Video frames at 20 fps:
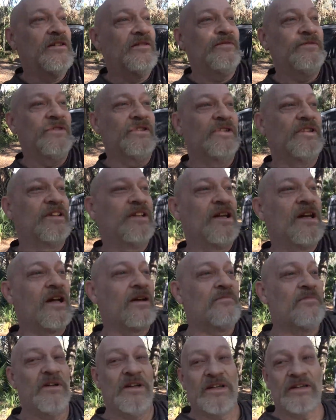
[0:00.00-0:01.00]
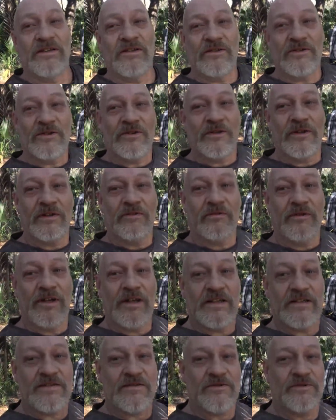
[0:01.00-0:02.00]
You got to be in there during a
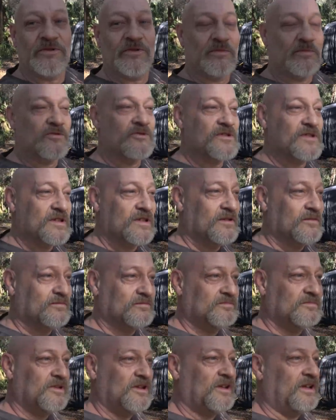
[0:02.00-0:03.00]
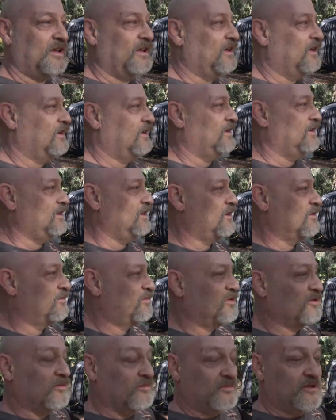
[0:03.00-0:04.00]
rainstorm or something, and you can
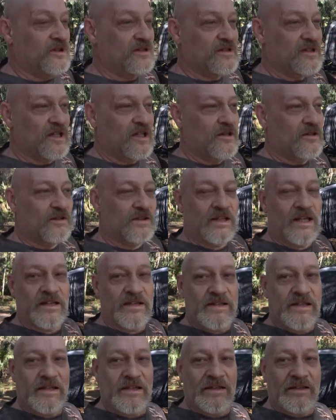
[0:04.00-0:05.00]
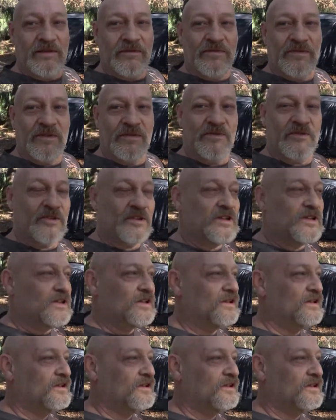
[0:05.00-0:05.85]
put music on that thing if you want,